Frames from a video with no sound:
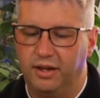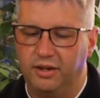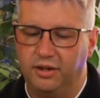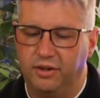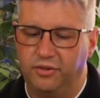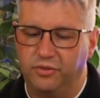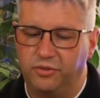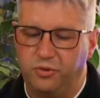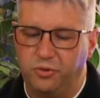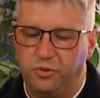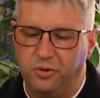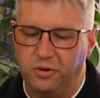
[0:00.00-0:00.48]

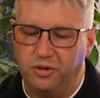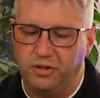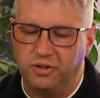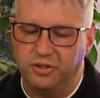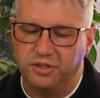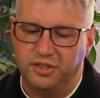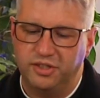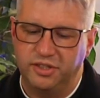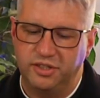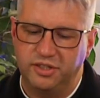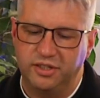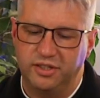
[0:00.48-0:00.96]
Of
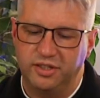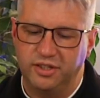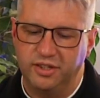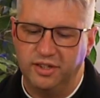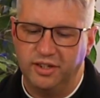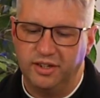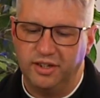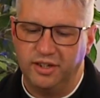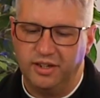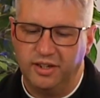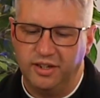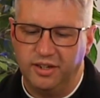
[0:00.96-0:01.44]
course.
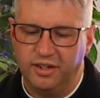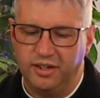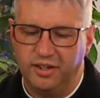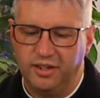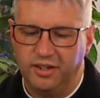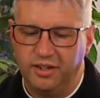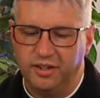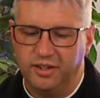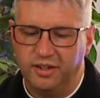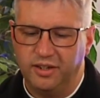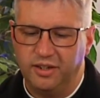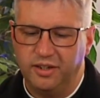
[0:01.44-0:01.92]

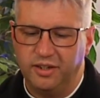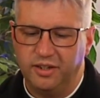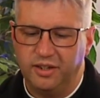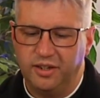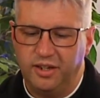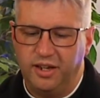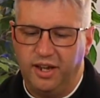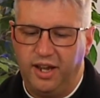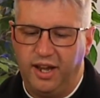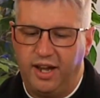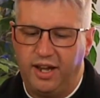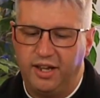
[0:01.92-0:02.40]

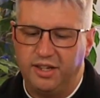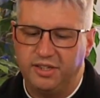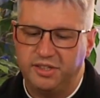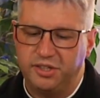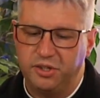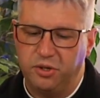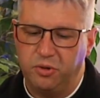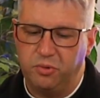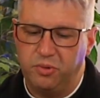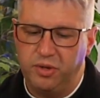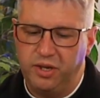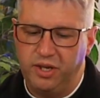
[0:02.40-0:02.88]
Yeah,
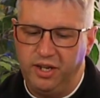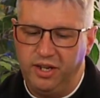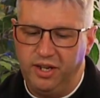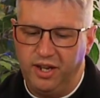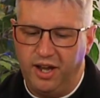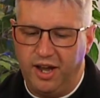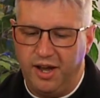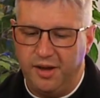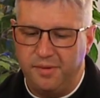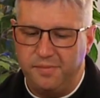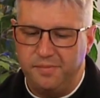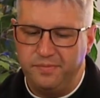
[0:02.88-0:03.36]
so we
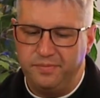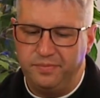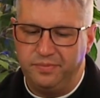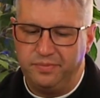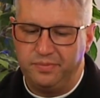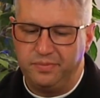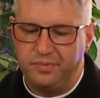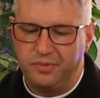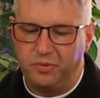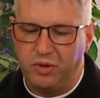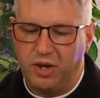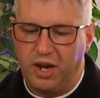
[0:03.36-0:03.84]

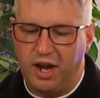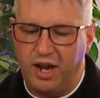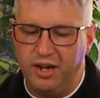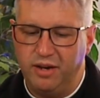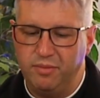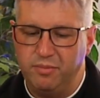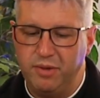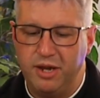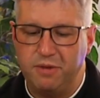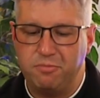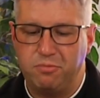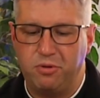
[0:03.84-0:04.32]
kind of
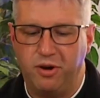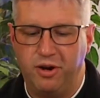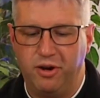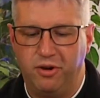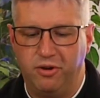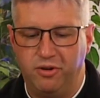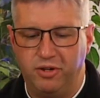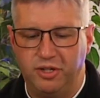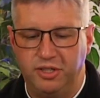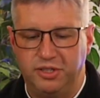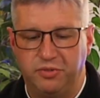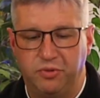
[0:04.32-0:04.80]
make
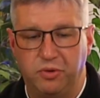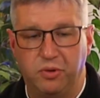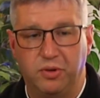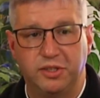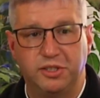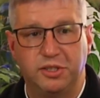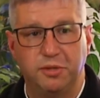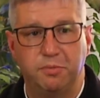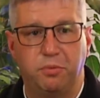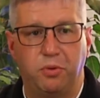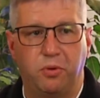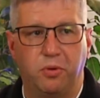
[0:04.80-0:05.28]
priorities for
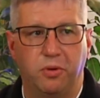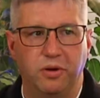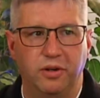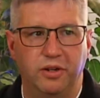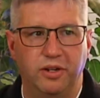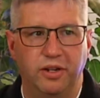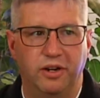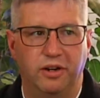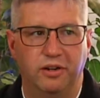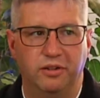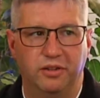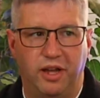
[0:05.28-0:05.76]
what's important
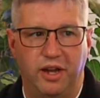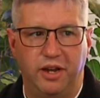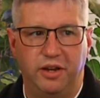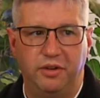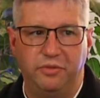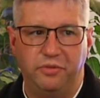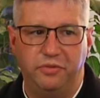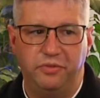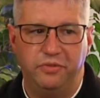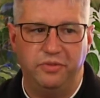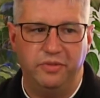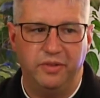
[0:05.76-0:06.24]
in our
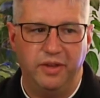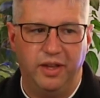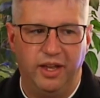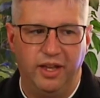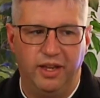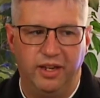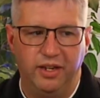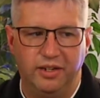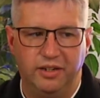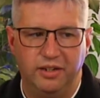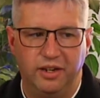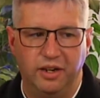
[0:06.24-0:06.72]
life.
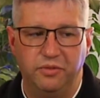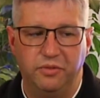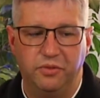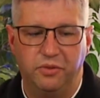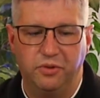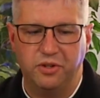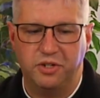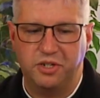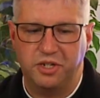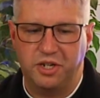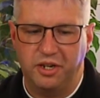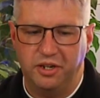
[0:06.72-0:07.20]
And
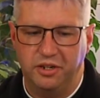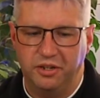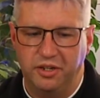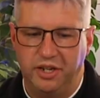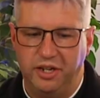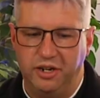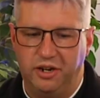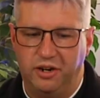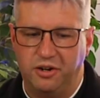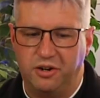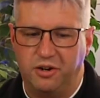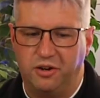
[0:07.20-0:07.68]
unfortunately,
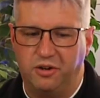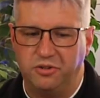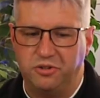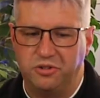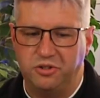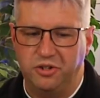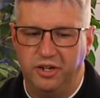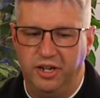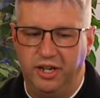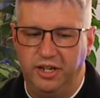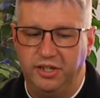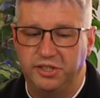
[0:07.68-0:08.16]
in our
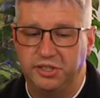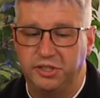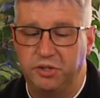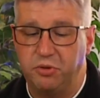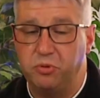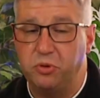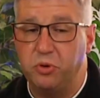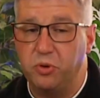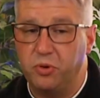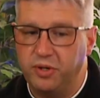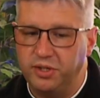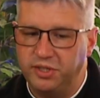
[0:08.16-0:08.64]
culture today, it's so
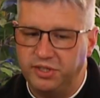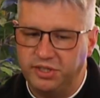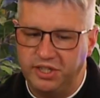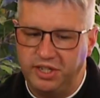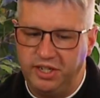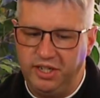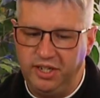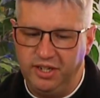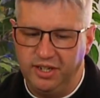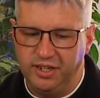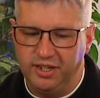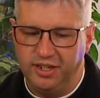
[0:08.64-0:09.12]
noisy.